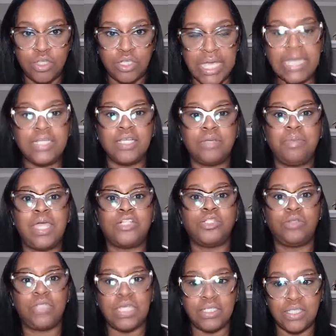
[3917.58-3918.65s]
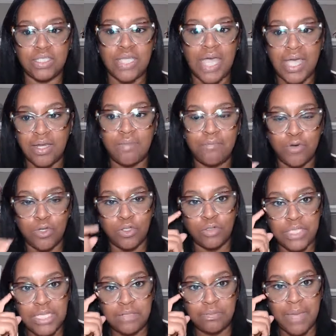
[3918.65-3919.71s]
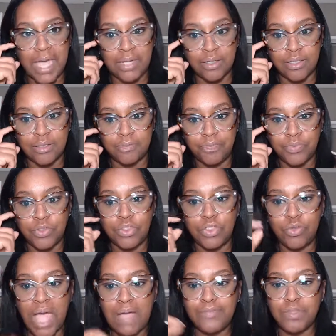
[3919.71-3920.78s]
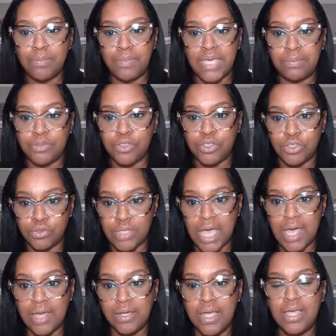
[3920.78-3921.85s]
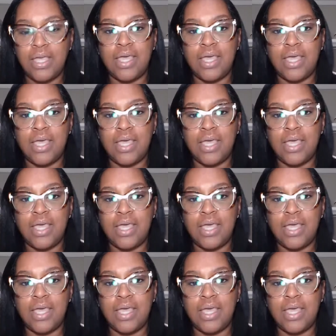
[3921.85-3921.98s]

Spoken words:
landing page so they can sign up for your lead magnet. You have to be able to do that.